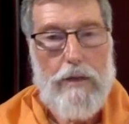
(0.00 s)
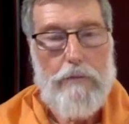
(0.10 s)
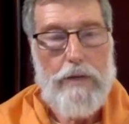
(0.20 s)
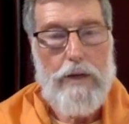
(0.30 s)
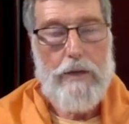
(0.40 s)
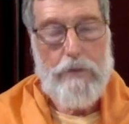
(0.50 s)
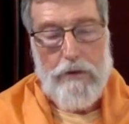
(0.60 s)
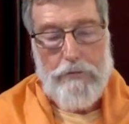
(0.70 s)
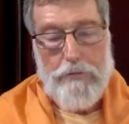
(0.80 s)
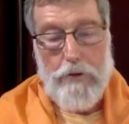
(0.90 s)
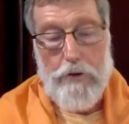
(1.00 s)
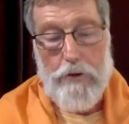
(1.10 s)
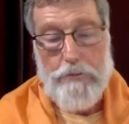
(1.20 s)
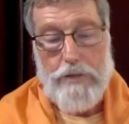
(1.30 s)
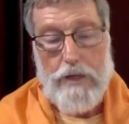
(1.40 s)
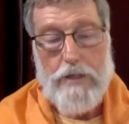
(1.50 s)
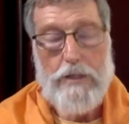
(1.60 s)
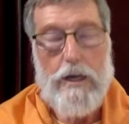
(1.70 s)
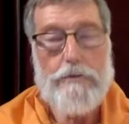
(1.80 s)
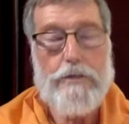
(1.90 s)
but having a firm sense
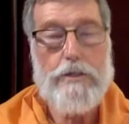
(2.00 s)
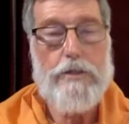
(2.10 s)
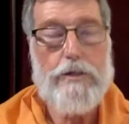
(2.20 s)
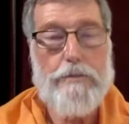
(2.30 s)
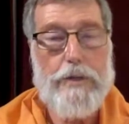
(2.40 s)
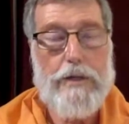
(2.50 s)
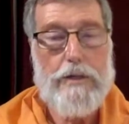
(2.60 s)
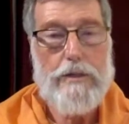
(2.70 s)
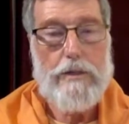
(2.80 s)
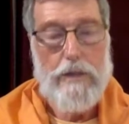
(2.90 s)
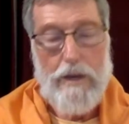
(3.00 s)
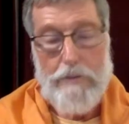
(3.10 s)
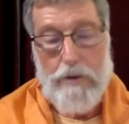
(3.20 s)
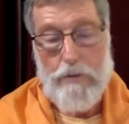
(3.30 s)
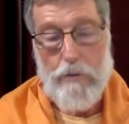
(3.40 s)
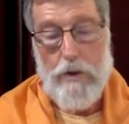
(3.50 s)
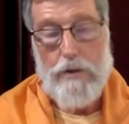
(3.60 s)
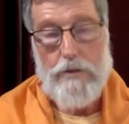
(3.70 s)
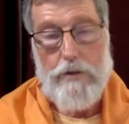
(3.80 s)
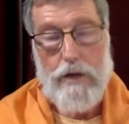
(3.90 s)
of discernment about what
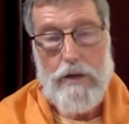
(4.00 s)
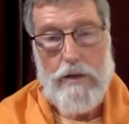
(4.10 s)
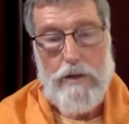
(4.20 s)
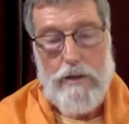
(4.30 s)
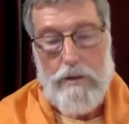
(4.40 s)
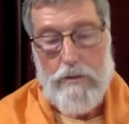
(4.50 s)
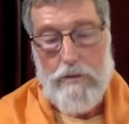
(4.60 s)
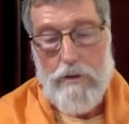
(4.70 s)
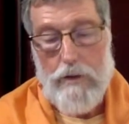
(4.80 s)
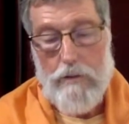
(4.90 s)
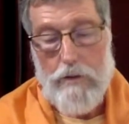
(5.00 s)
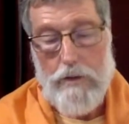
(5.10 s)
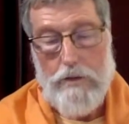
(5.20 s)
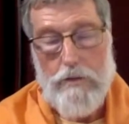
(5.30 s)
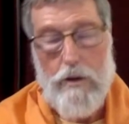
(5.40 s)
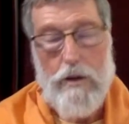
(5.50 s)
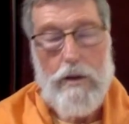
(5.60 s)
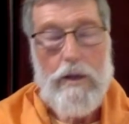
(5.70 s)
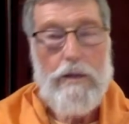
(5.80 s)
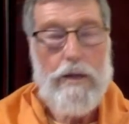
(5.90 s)
is right, what is wrong.
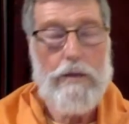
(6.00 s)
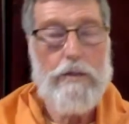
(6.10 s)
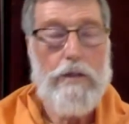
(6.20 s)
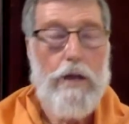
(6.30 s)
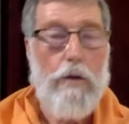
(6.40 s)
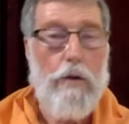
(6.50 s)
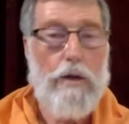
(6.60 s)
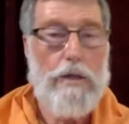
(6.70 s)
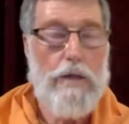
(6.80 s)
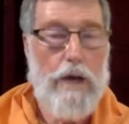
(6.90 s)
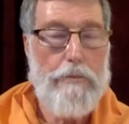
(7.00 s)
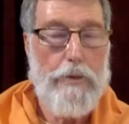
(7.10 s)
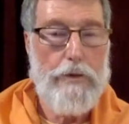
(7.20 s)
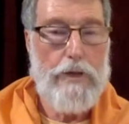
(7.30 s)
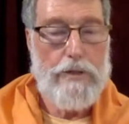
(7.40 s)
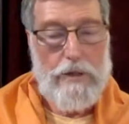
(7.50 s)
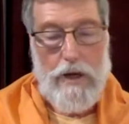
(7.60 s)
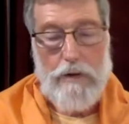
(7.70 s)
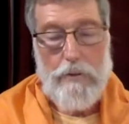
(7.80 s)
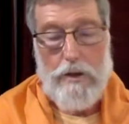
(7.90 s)
That is, what is harmonious
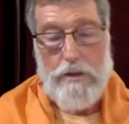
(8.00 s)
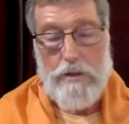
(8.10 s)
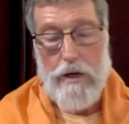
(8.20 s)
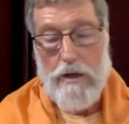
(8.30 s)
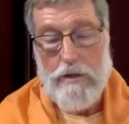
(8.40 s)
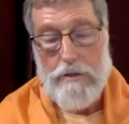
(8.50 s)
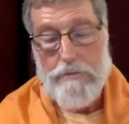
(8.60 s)
and what is not.